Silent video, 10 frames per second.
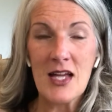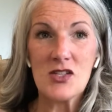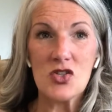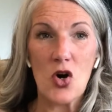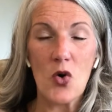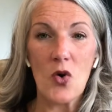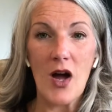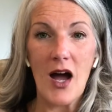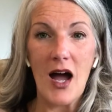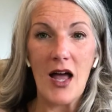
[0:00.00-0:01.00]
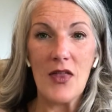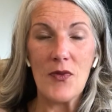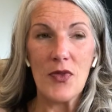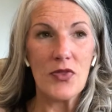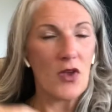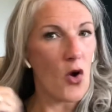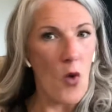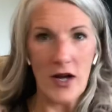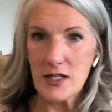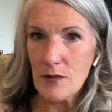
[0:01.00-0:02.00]
So
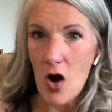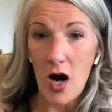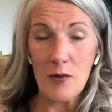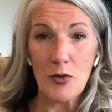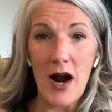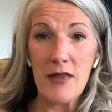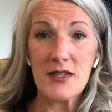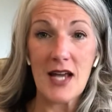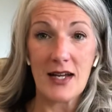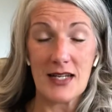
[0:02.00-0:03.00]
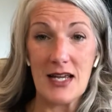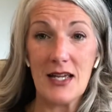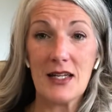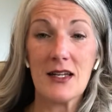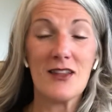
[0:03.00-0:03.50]
quantum heart breath technique,